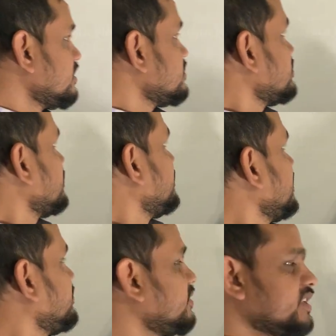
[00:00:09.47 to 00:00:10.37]
So
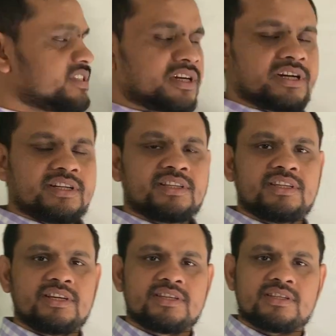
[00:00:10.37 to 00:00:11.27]
before starting
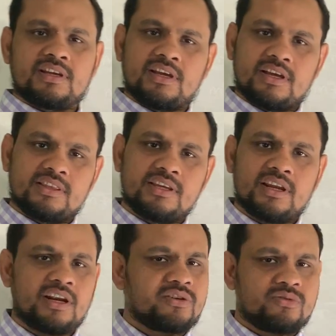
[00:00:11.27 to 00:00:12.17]
this, there
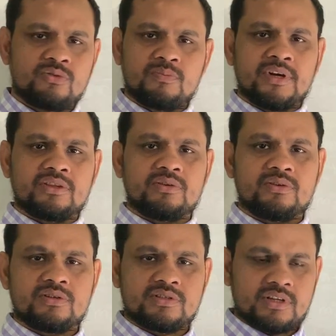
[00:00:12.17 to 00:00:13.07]
are two
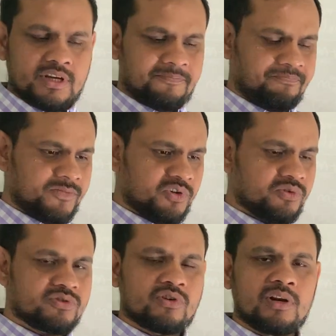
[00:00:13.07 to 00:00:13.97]
methods
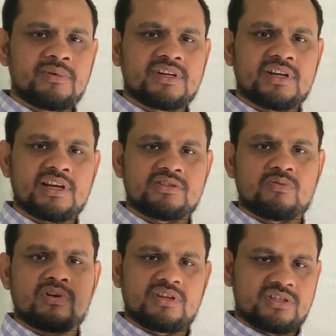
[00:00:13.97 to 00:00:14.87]
to solve a truss.
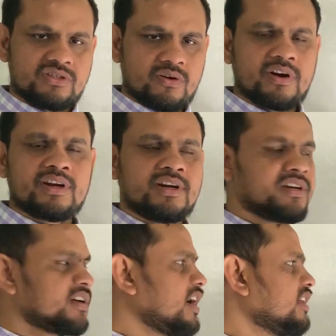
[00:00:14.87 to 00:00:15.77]
One is
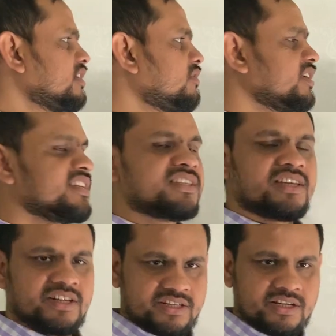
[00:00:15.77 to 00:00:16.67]
joint, other one is
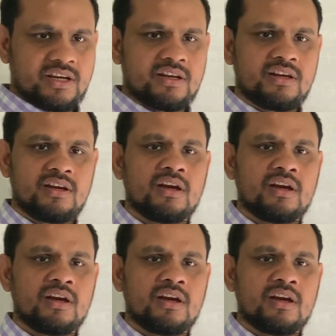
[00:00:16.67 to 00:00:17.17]
section.